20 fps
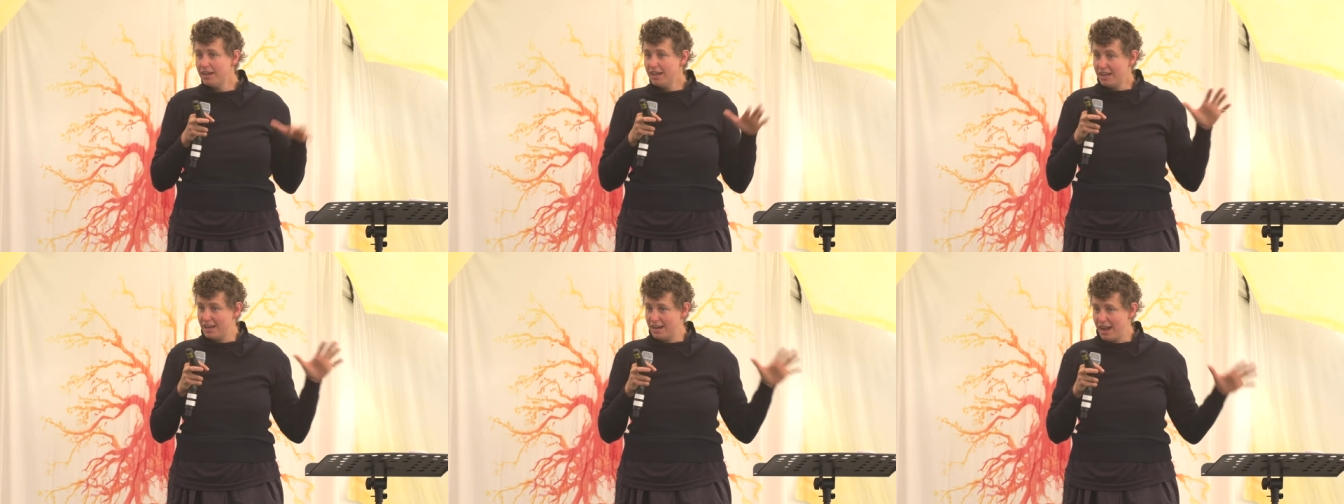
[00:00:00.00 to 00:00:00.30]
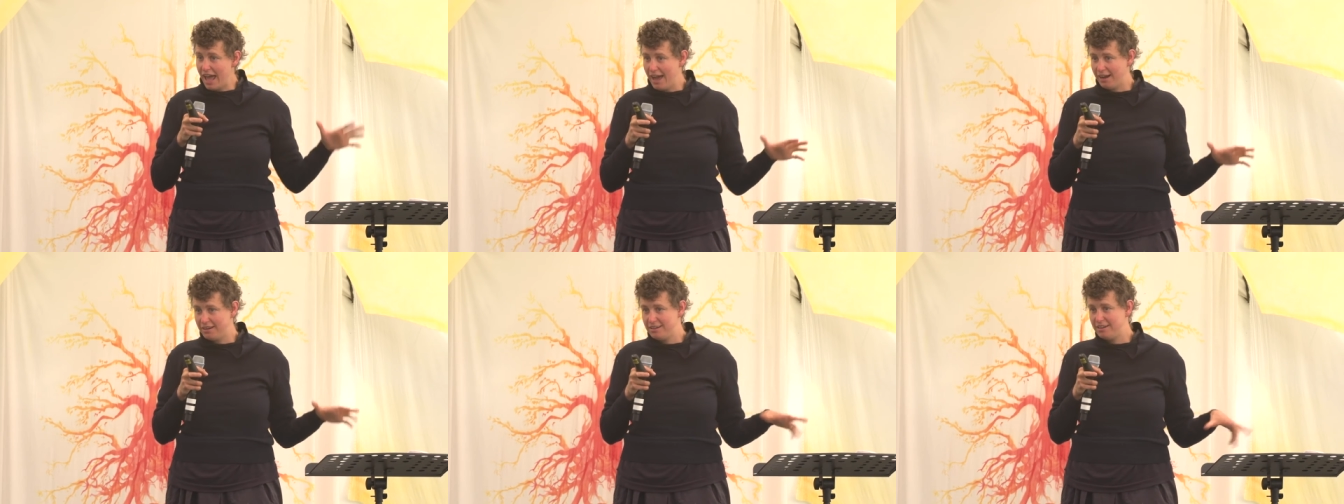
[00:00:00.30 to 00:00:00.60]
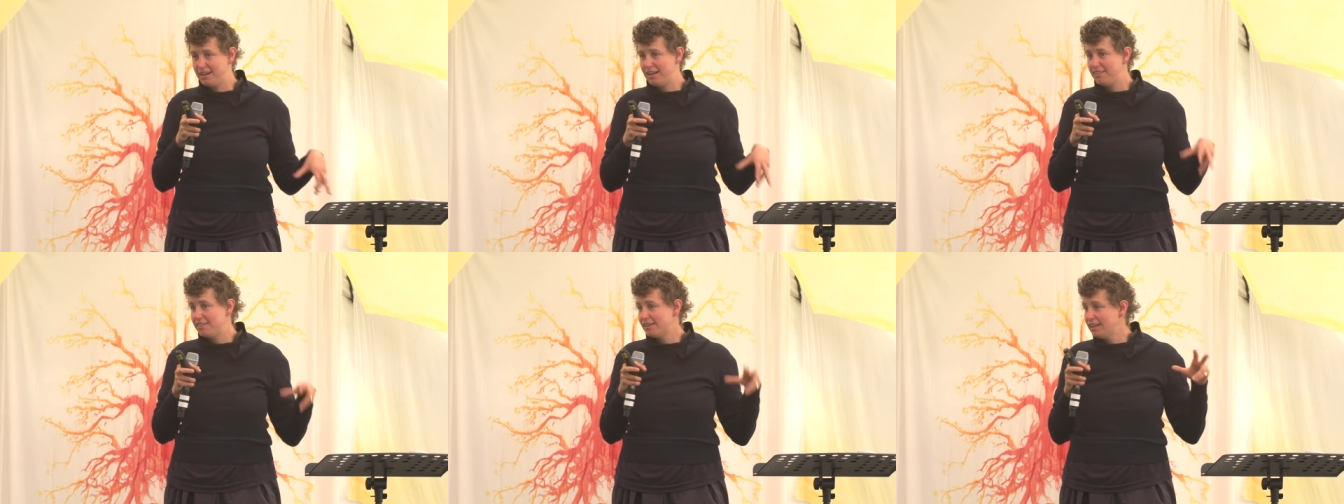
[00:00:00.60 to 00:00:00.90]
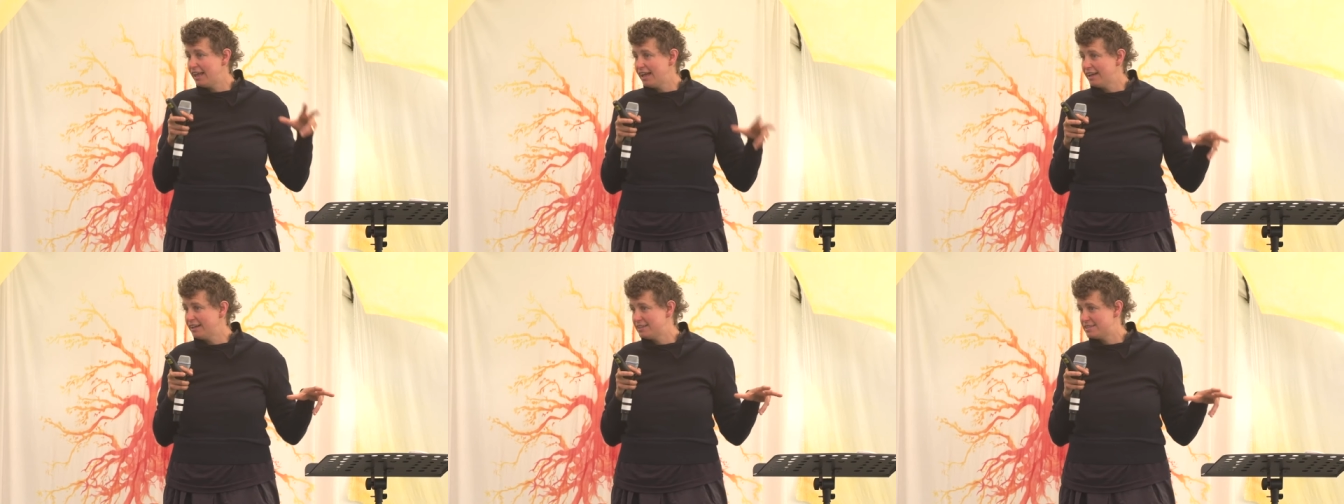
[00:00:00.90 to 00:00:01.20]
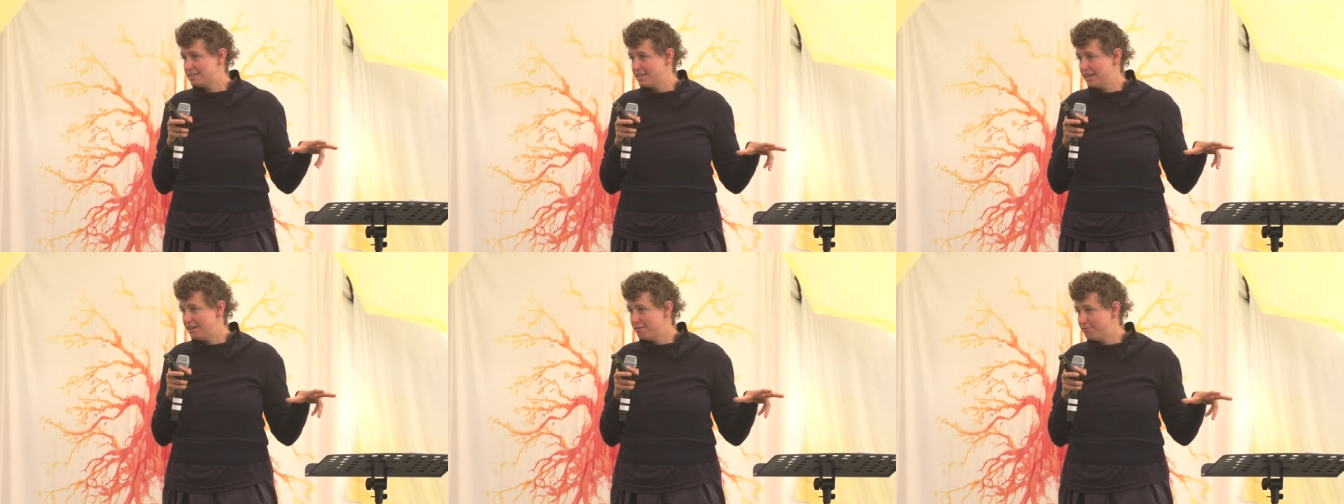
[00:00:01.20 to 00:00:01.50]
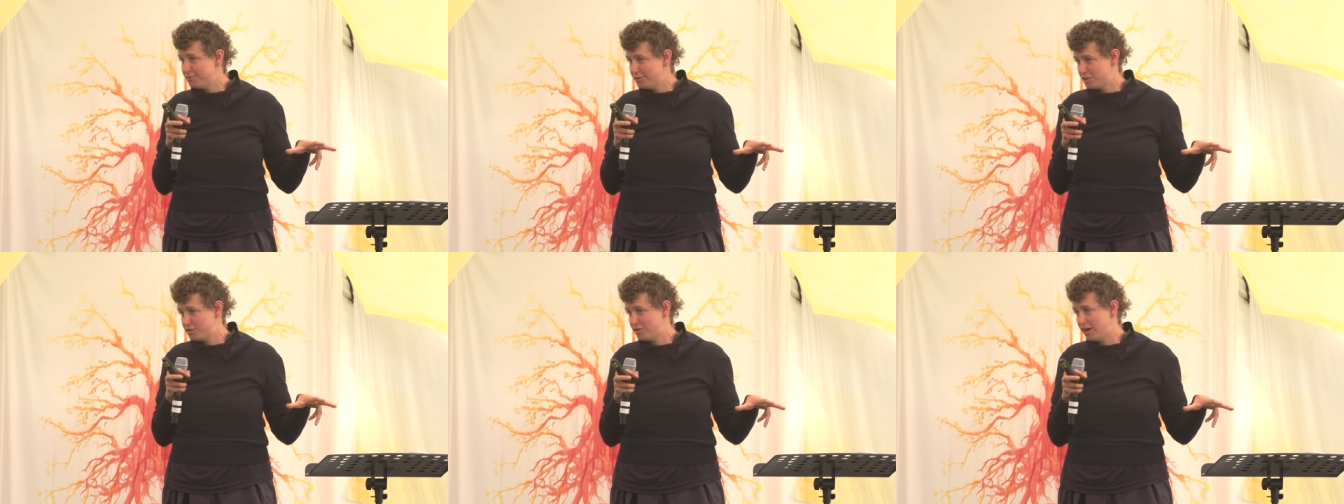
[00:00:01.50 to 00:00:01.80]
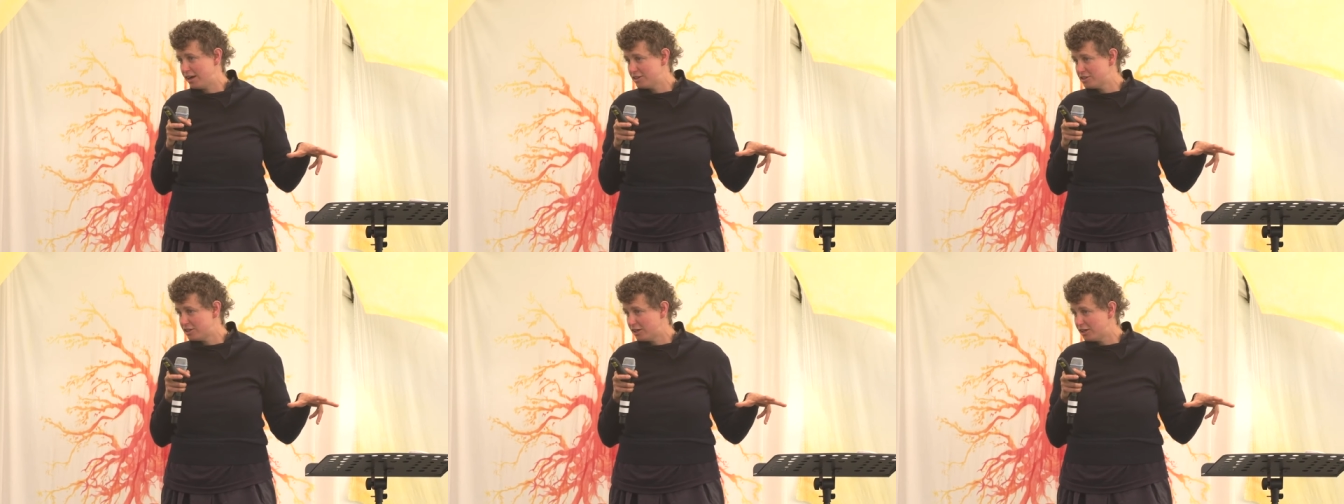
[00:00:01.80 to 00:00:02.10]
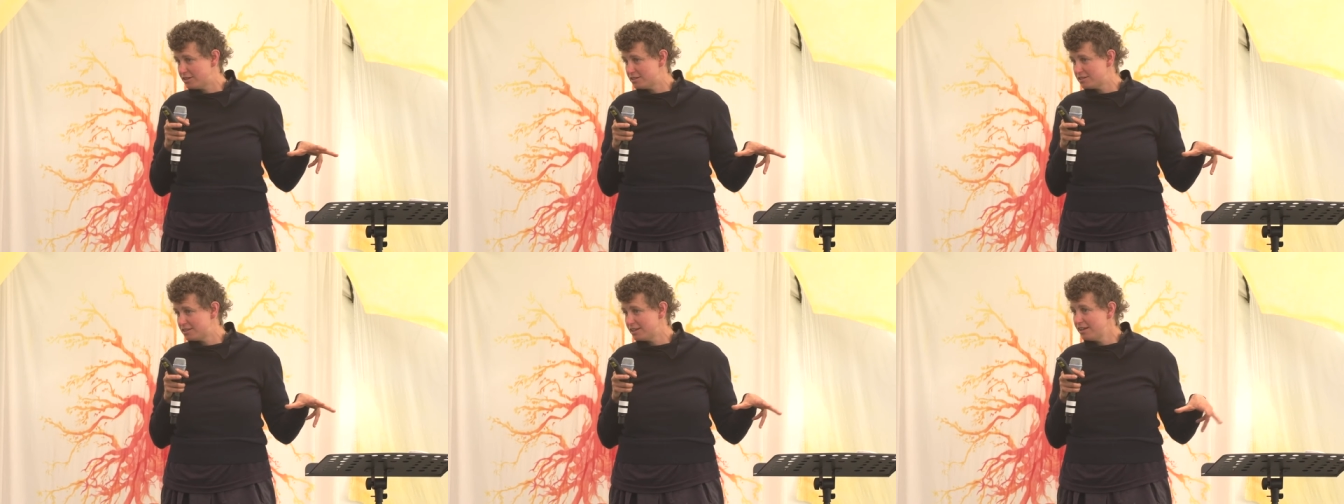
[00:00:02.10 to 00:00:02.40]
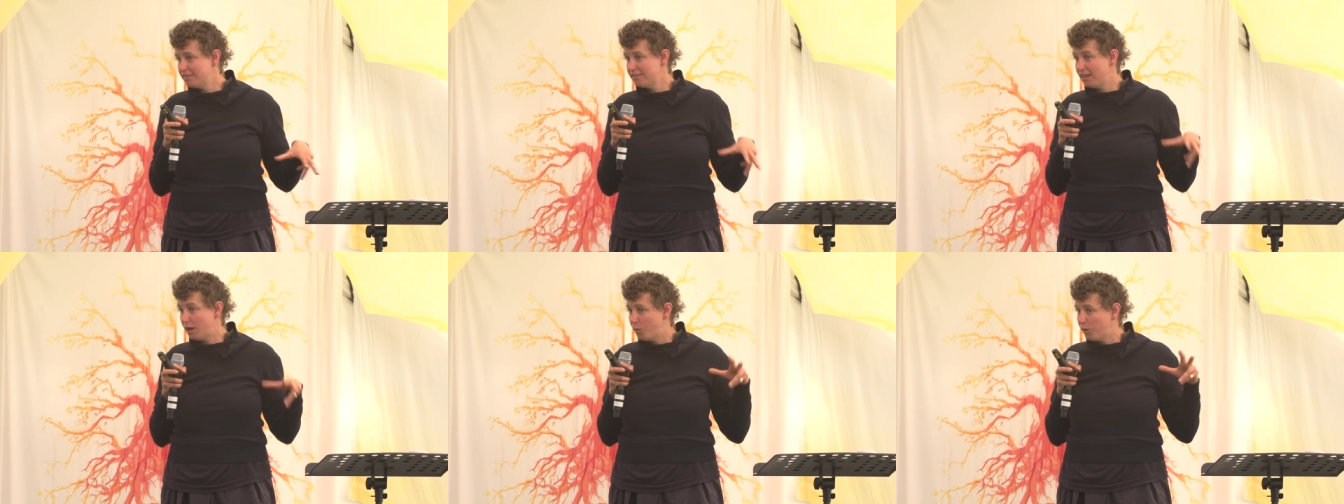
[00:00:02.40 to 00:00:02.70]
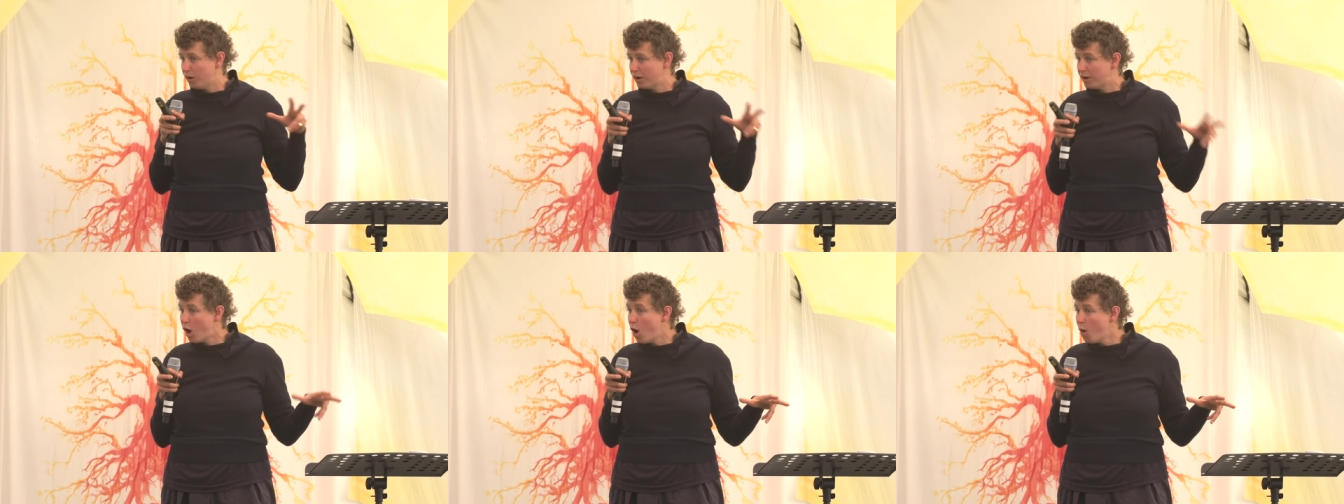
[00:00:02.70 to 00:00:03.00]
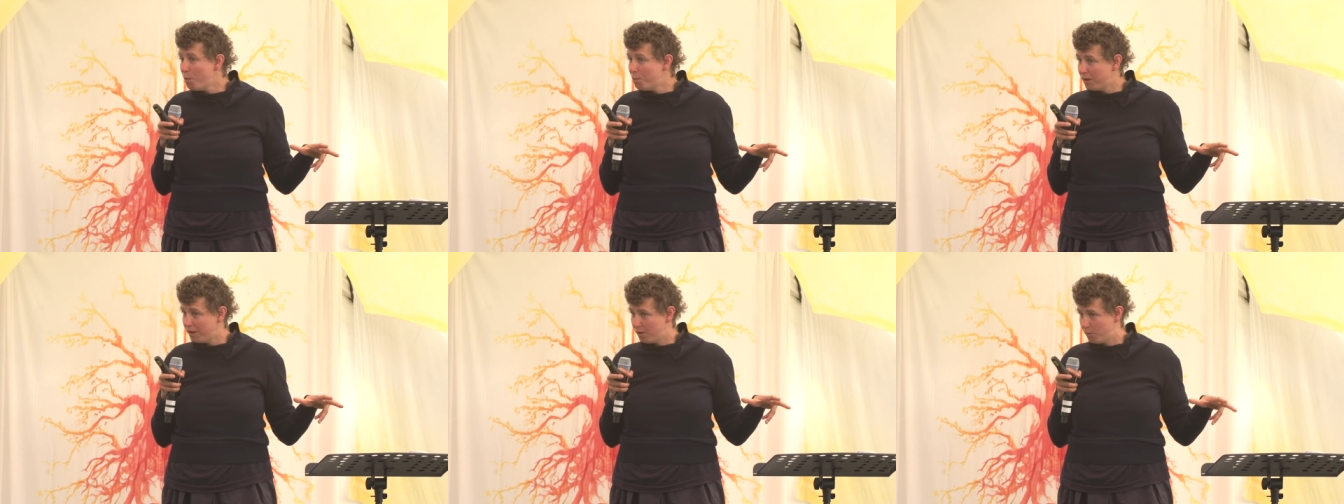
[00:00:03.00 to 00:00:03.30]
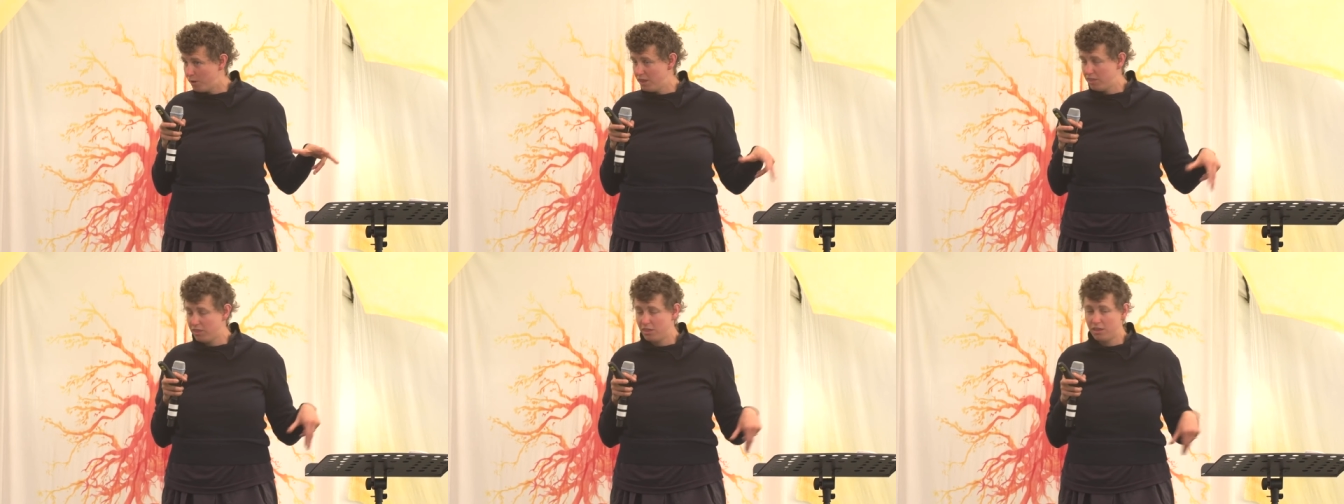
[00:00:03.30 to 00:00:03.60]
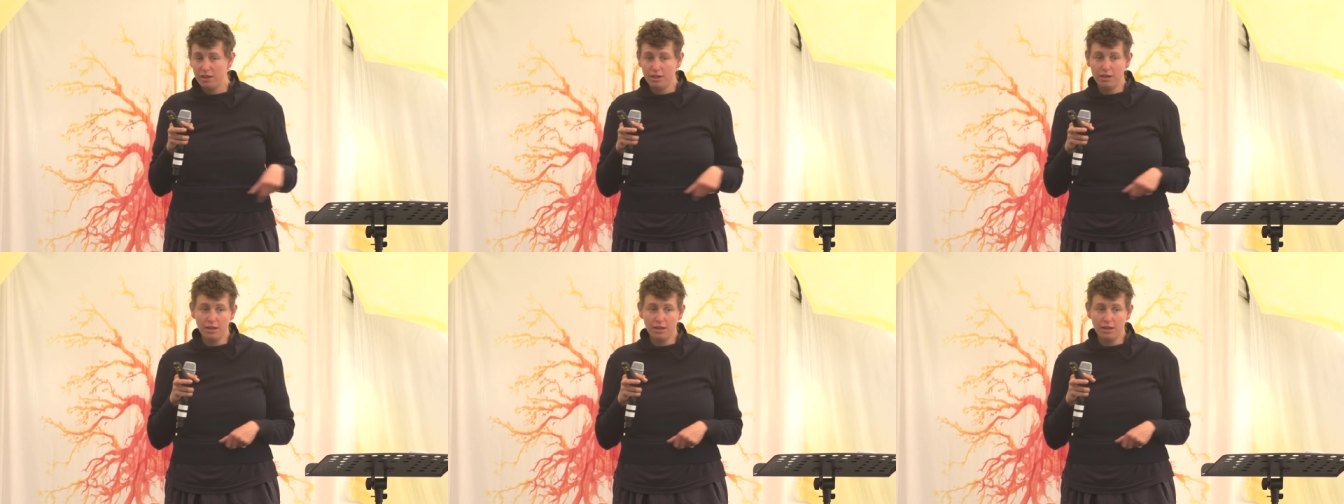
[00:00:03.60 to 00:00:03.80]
enacted and the legacy infrastructures that we're coping with